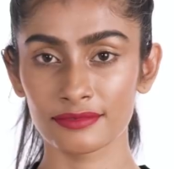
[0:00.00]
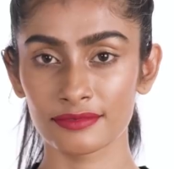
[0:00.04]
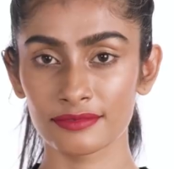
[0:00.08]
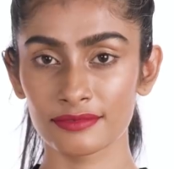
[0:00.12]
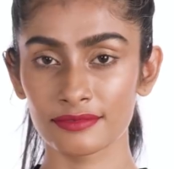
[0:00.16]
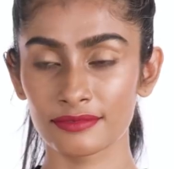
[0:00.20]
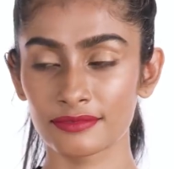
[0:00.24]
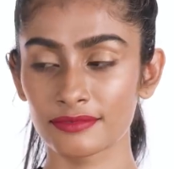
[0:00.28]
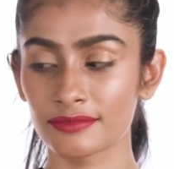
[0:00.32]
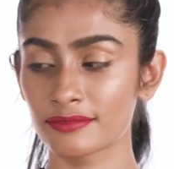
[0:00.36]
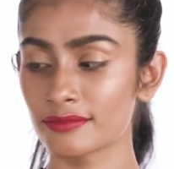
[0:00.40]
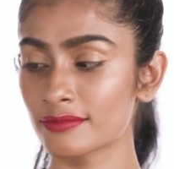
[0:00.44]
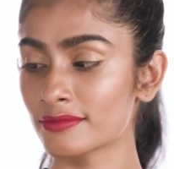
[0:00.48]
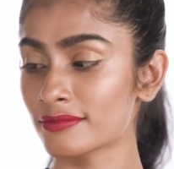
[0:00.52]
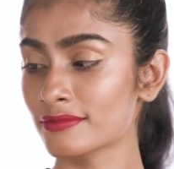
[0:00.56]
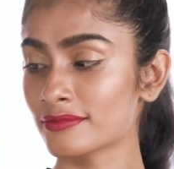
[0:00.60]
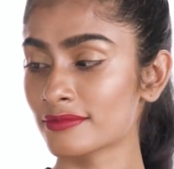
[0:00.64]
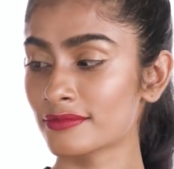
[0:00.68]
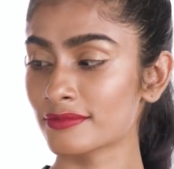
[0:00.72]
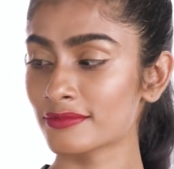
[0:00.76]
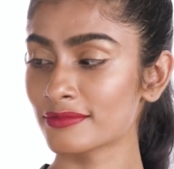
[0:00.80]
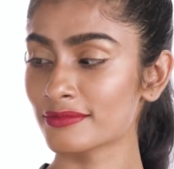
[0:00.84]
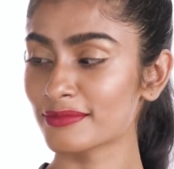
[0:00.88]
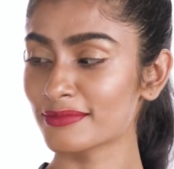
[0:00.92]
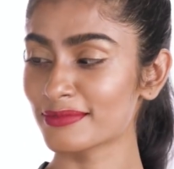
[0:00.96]
is the
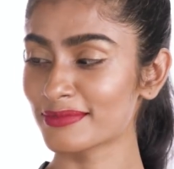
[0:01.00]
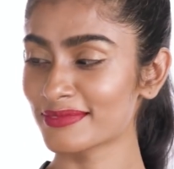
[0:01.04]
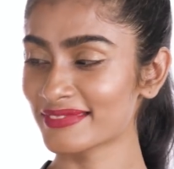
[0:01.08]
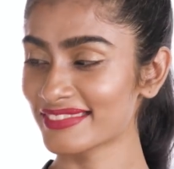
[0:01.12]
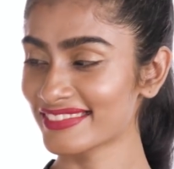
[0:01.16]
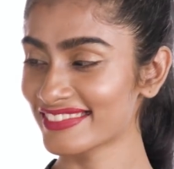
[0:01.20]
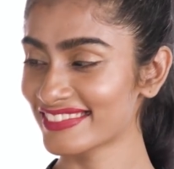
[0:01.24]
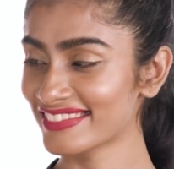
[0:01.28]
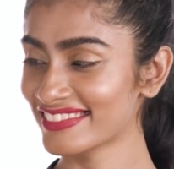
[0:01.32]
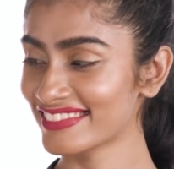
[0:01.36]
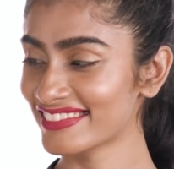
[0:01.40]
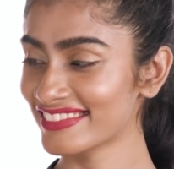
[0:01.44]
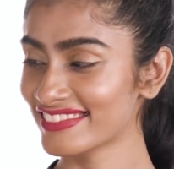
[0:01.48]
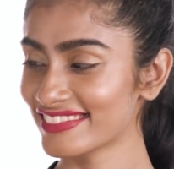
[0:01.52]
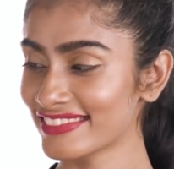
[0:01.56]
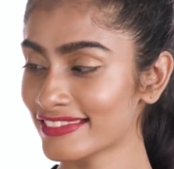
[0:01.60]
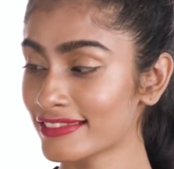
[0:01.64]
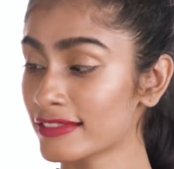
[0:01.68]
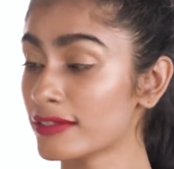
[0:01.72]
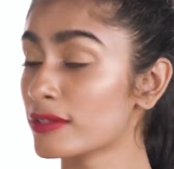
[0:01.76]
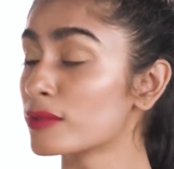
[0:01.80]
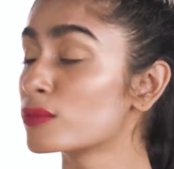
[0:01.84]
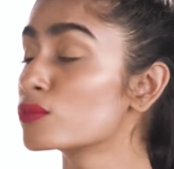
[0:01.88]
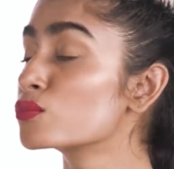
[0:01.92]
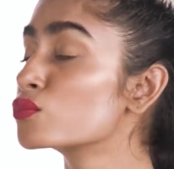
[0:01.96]
Nykaa Kiss and
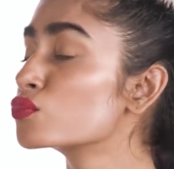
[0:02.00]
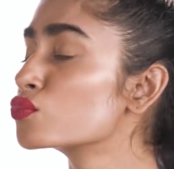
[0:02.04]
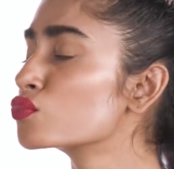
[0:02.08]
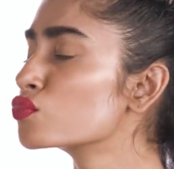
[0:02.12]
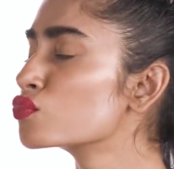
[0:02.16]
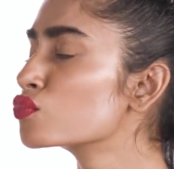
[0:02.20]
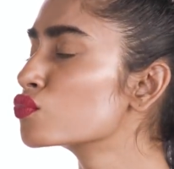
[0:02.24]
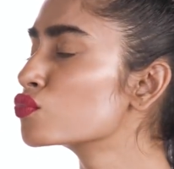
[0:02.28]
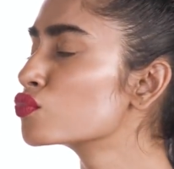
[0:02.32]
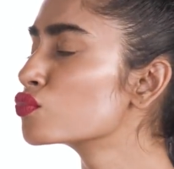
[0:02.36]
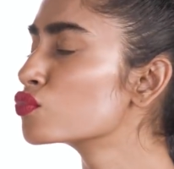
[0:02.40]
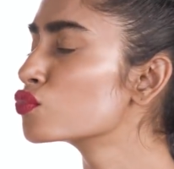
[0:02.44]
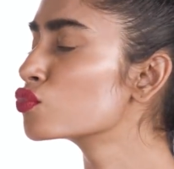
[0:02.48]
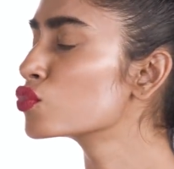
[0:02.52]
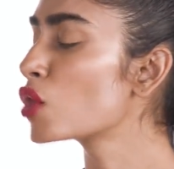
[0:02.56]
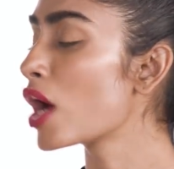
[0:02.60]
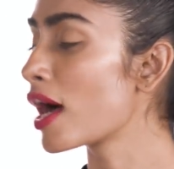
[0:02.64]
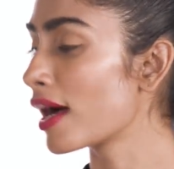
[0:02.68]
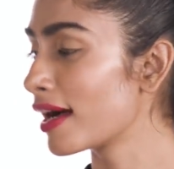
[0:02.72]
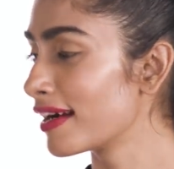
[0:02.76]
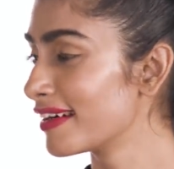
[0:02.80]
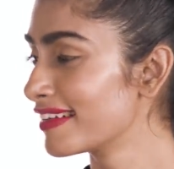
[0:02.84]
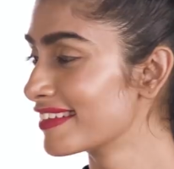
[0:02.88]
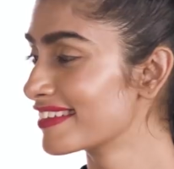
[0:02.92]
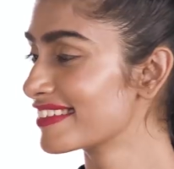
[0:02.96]
Tell lipstick from
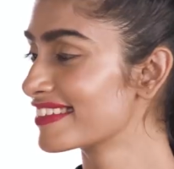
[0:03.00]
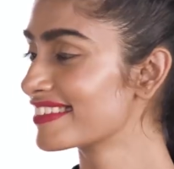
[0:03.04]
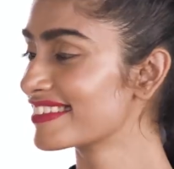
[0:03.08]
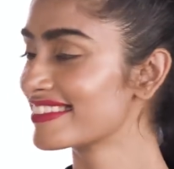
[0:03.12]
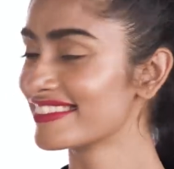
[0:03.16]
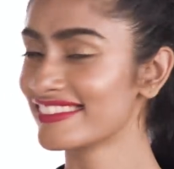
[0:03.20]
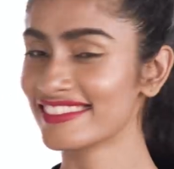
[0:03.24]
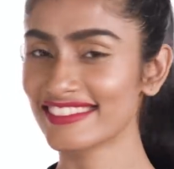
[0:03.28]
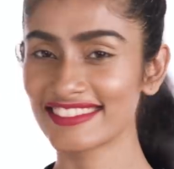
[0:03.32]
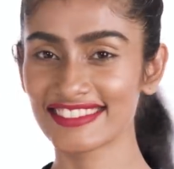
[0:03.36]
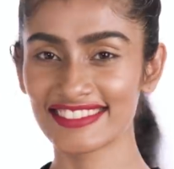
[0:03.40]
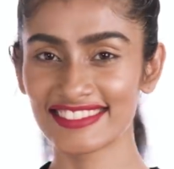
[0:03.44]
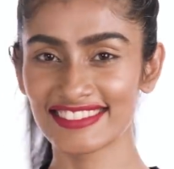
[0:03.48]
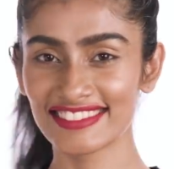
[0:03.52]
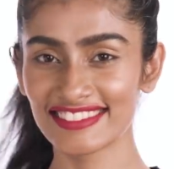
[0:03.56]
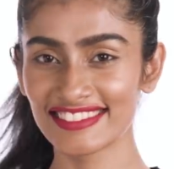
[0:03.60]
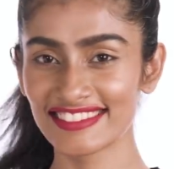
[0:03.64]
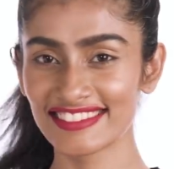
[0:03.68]
their Metalicious